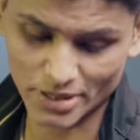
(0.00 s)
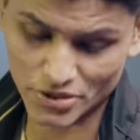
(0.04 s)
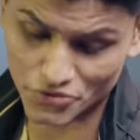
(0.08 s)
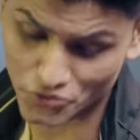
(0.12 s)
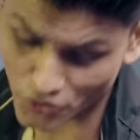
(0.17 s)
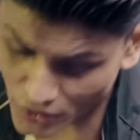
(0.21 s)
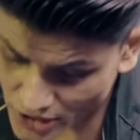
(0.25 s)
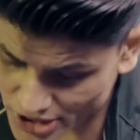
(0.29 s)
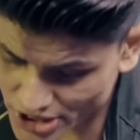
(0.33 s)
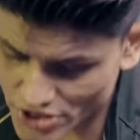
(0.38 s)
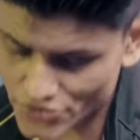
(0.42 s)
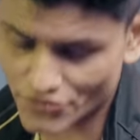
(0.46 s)
My
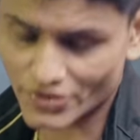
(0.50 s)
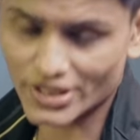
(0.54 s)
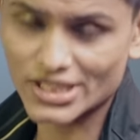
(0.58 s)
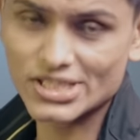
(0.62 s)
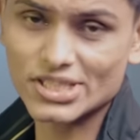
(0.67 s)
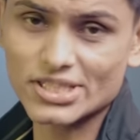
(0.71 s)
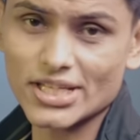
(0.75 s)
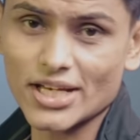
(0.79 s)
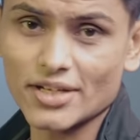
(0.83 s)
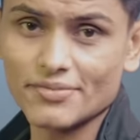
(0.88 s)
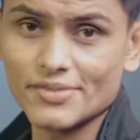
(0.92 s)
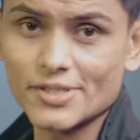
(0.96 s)
4G
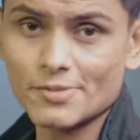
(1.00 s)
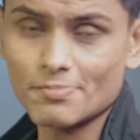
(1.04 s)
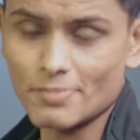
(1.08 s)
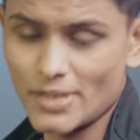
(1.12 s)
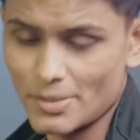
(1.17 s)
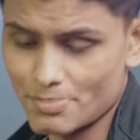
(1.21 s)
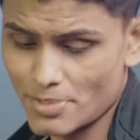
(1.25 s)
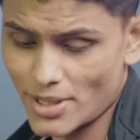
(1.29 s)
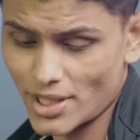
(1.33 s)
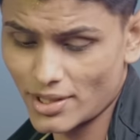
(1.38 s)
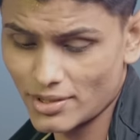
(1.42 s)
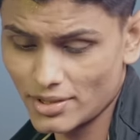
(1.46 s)
friends have it,
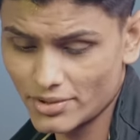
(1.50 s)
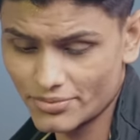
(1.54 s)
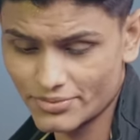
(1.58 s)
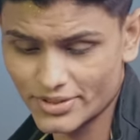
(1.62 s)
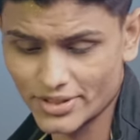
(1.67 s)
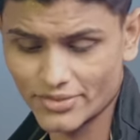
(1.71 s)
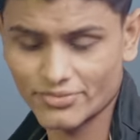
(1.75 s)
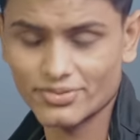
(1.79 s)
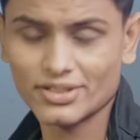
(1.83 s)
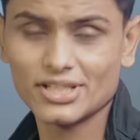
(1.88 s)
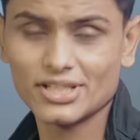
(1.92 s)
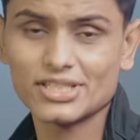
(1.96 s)
my
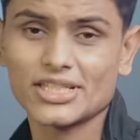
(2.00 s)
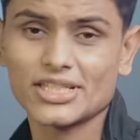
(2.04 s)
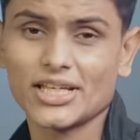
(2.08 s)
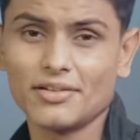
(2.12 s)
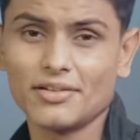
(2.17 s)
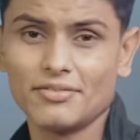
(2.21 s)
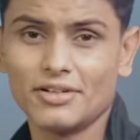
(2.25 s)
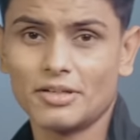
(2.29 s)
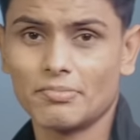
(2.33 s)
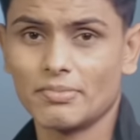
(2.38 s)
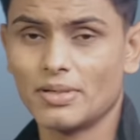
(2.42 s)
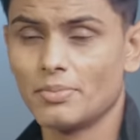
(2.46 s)
powerlifting friends
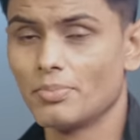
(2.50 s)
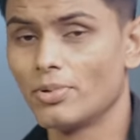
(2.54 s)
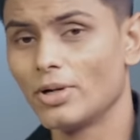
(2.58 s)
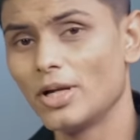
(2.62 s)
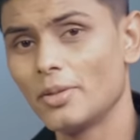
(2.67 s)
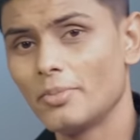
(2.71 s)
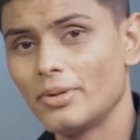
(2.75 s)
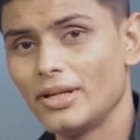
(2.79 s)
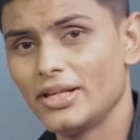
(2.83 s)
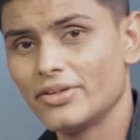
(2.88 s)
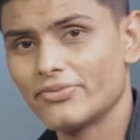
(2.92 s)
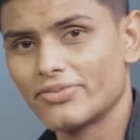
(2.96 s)
have it, my
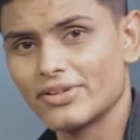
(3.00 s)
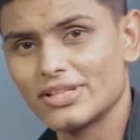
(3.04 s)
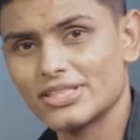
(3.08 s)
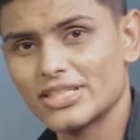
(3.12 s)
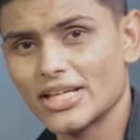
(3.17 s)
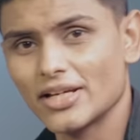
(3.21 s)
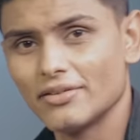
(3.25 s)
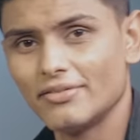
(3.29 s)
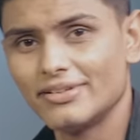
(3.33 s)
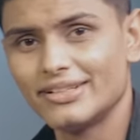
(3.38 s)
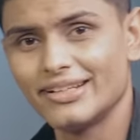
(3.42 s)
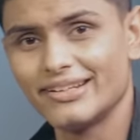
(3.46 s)
bodybuilding
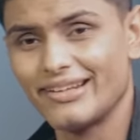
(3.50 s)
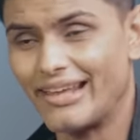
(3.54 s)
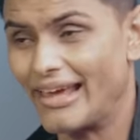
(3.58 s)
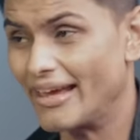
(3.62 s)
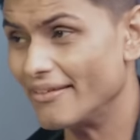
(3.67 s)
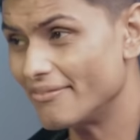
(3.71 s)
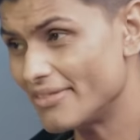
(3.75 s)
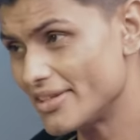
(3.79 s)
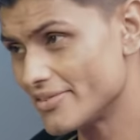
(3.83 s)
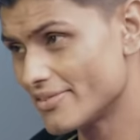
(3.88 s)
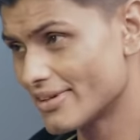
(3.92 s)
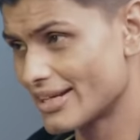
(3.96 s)
friends have it, and
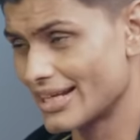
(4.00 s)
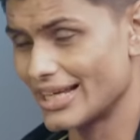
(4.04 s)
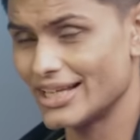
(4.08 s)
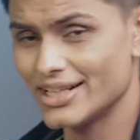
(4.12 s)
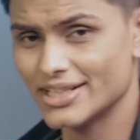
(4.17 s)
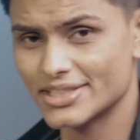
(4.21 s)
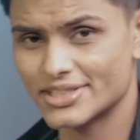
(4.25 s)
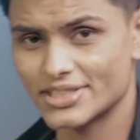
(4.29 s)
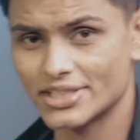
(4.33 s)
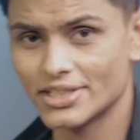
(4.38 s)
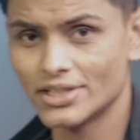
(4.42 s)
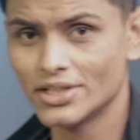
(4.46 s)
everyone
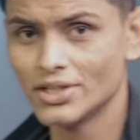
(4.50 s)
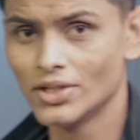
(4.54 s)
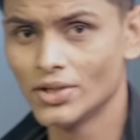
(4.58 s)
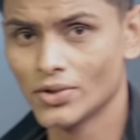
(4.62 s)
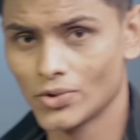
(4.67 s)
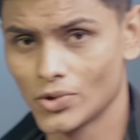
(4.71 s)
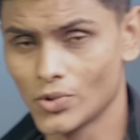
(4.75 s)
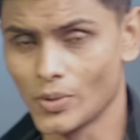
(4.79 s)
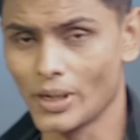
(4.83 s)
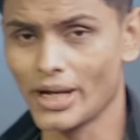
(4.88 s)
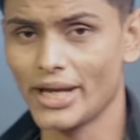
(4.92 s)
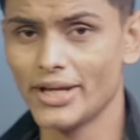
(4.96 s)
else
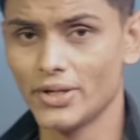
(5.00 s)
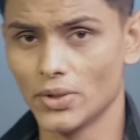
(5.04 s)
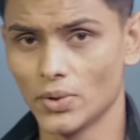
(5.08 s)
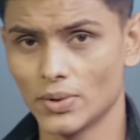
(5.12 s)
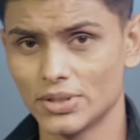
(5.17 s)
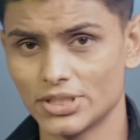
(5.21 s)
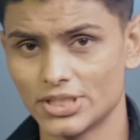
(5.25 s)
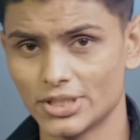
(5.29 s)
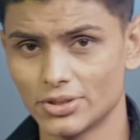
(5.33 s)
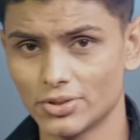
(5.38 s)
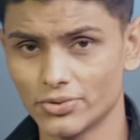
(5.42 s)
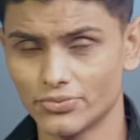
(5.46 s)
who I
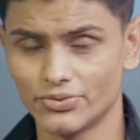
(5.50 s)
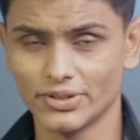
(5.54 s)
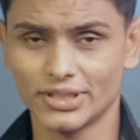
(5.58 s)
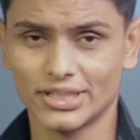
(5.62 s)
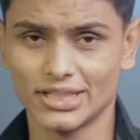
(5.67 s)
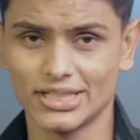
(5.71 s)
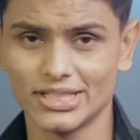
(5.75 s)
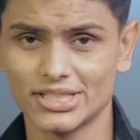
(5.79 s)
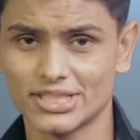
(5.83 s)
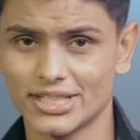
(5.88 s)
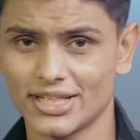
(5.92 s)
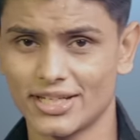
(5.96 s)
know is into
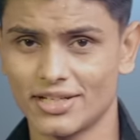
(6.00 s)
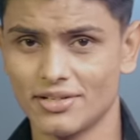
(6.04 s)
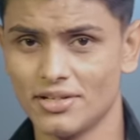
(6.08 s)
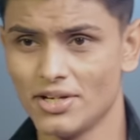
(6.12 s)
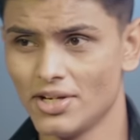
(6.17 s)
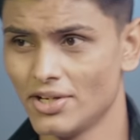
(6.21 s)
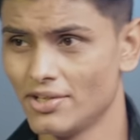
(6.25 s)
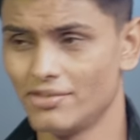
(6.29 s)
fitness and